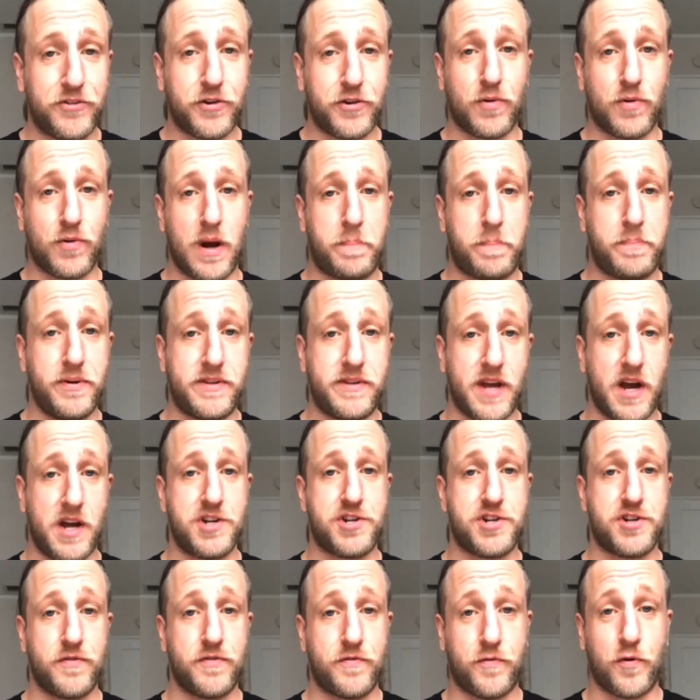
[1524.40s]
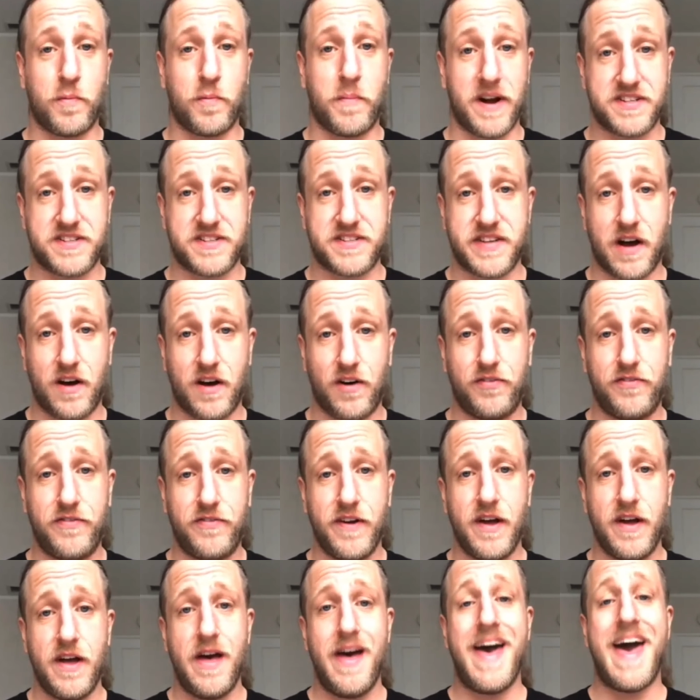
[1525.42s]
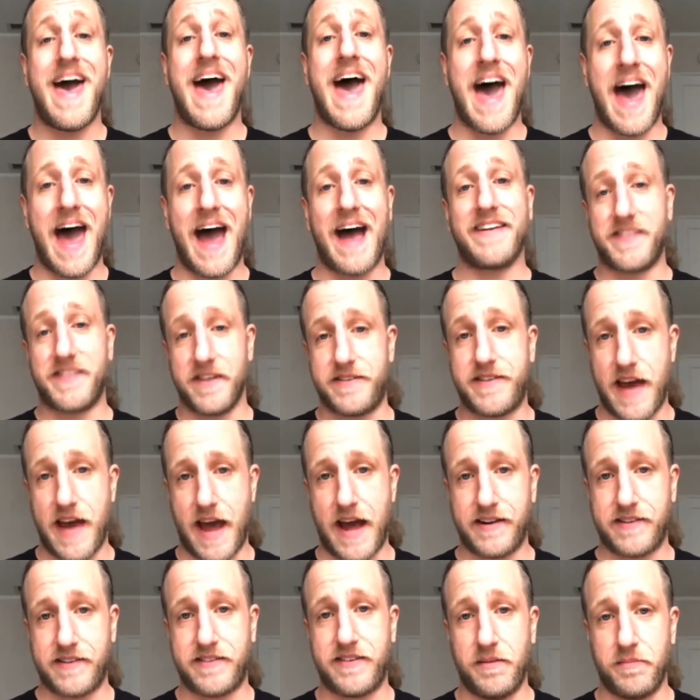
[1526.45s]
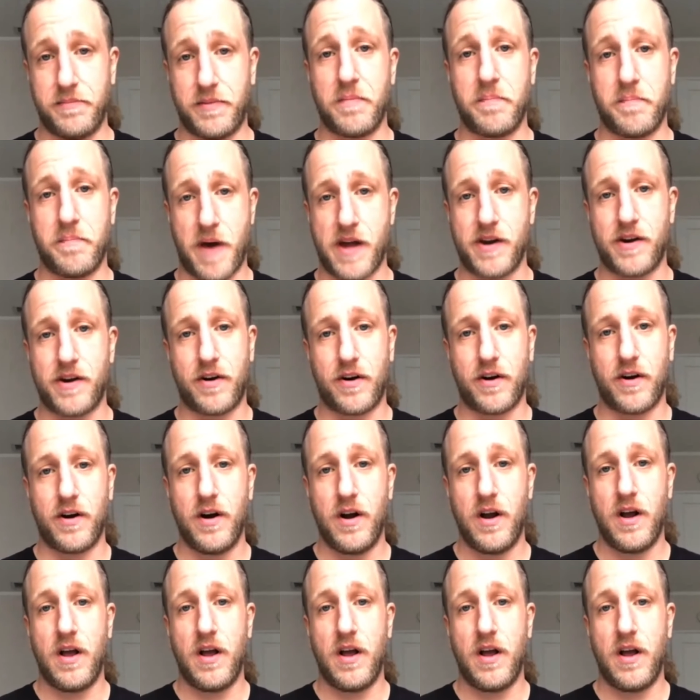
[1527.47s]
a reputation for myself as a tag team competitor.